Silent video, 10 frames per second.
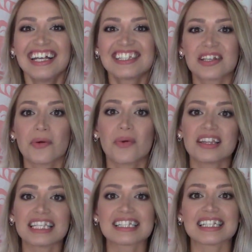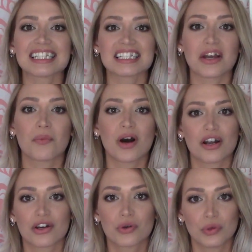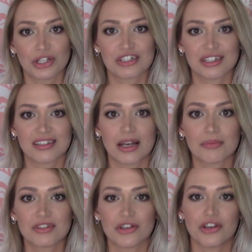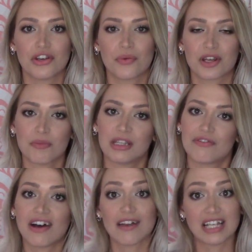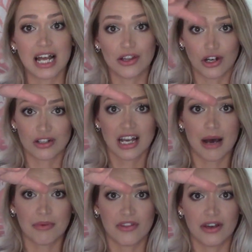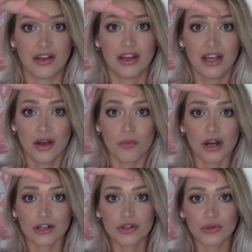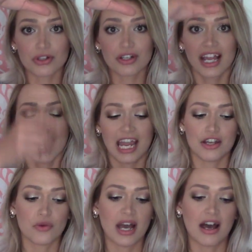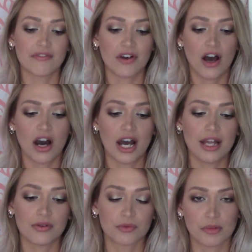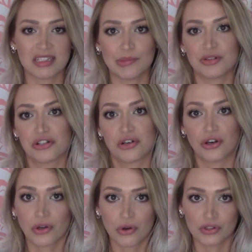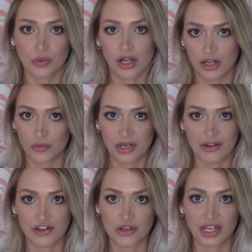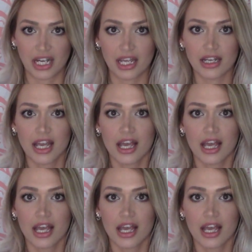So what this is a water cooler system. So you know where you put the 5-gallon on top of the water cooler, and you have hot, room temperature, or cold water whenever you need it.